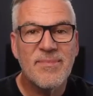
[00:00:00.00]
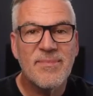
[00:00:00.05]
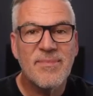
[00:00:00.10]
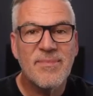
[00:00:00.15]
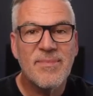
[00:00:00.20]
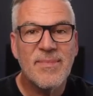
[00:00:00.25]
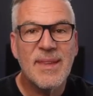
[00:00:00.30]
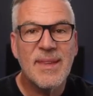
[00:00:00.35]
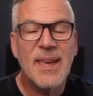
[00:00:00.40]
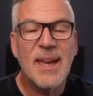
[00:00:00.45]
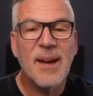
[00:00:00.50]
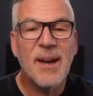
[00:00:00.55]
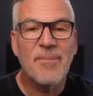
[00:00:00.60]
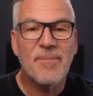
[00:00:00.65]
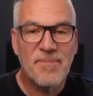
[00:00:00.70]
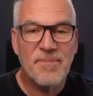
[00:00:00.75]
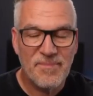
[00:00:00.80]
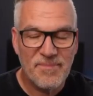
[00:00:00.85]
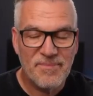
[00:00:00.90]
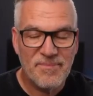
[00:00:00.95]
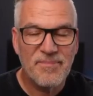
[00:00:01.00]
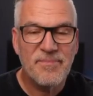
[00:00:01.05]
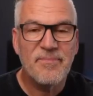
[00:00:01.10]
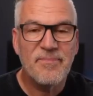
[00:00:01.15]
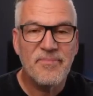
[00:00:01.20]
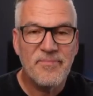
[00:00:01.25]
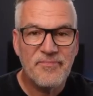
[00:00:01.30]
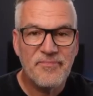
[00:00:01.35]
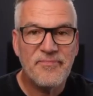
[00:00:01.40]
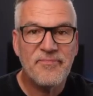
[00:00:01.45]

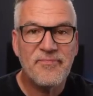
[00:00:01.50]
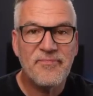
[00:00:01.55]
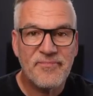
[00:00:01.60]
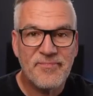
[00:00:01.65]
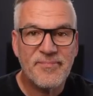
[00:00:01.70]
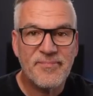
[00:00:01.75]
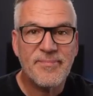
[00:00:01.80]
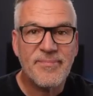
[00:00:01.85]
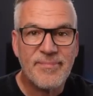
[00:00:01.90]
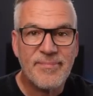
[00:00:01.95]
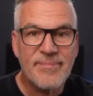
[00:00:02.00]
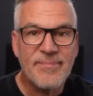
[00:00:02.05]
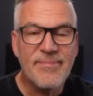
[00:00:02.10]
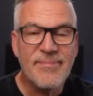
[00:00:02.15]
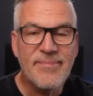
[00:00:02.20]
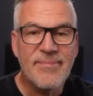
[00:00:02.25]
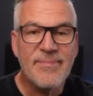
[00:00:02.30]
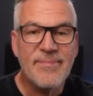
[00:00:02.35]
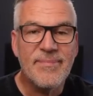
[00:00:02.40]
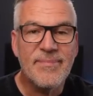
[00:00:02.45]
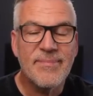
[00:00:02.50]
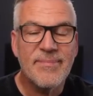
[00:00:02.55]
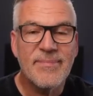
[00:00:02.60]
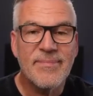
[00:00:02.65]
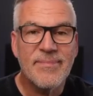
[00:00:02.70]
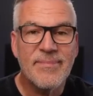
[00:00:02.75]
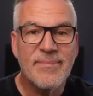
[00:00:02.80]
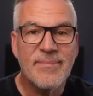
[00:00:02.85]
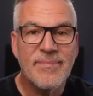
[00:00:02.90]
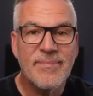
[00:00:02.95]

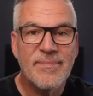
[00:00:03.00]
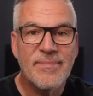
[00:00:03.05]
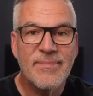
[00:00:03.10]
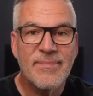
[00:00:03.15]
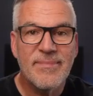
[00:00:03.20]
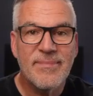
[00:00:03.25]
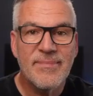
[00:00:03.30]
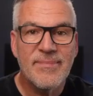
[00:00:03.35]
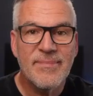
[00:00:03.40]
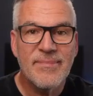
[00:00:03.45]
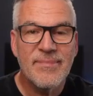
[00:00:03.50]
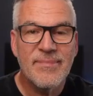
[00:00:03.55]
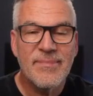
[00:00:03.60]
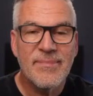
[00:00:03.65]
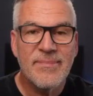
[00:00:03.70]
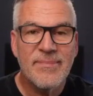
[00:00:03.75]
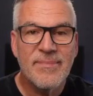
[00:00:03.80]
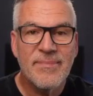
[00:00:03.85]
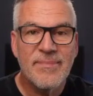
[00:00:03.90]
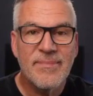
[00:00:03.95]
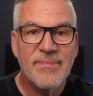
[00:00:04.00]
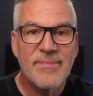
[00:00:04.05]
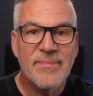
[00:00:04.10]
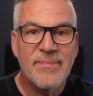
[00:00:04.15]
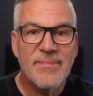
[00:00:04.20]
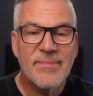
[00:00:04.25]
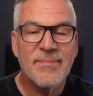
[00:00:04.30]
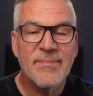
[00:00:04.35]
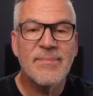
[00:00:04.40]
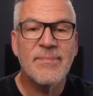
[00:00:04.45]

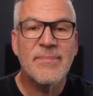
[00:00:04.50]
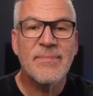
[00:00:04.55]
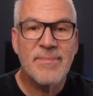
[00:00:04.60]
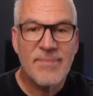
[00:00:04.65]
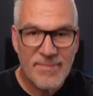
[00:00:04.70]
[no speech]